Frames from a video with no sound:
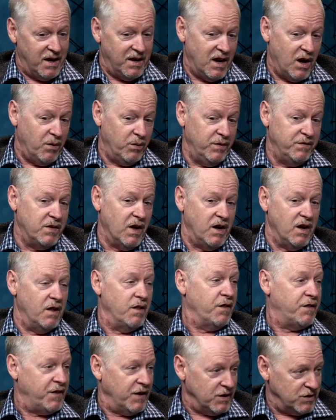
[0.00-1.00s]
Now, we've done other
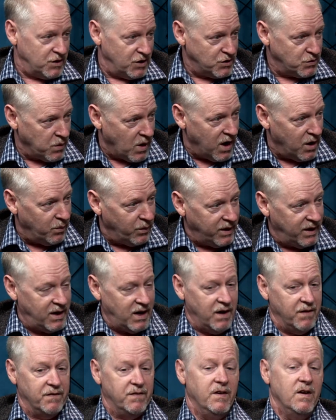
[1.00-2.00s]
things as well. We
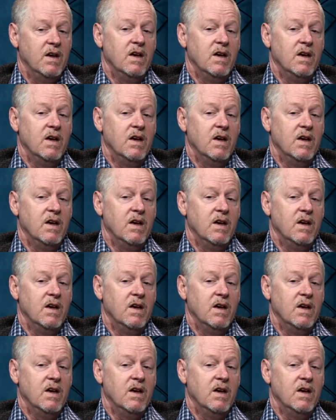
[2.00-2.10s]
have